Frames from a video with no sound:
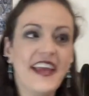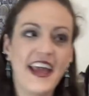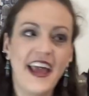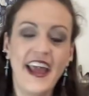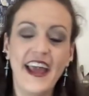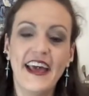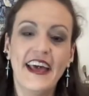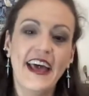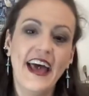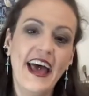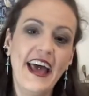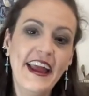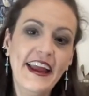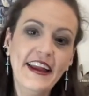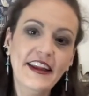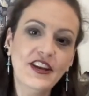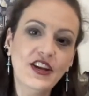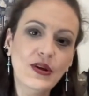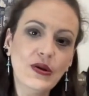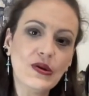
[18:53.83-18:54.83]
I
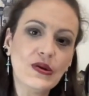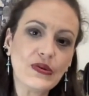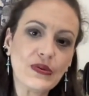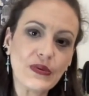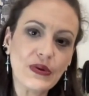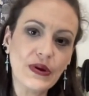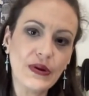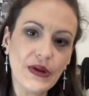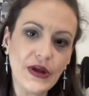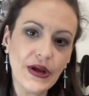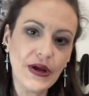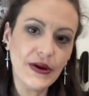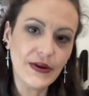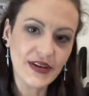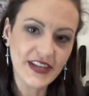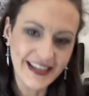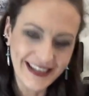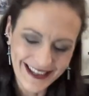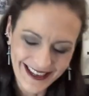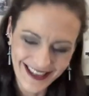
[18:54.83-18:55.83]
ain't new to the rodeo,
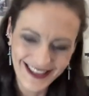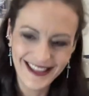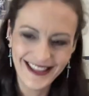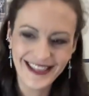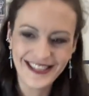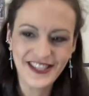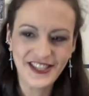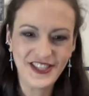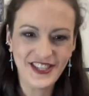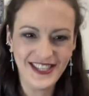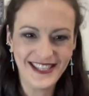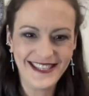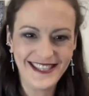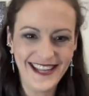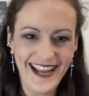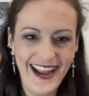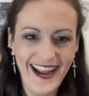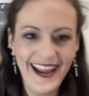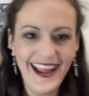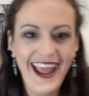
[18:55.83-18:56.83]
let's just
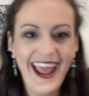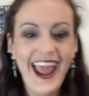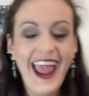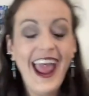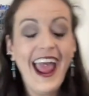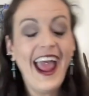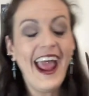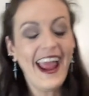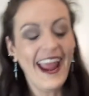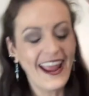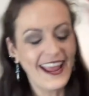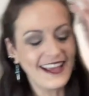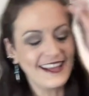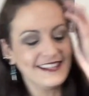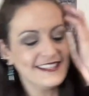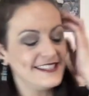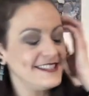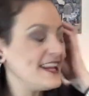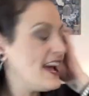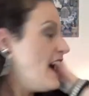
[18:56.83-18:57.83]
say.
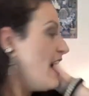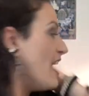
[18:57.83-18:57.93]
And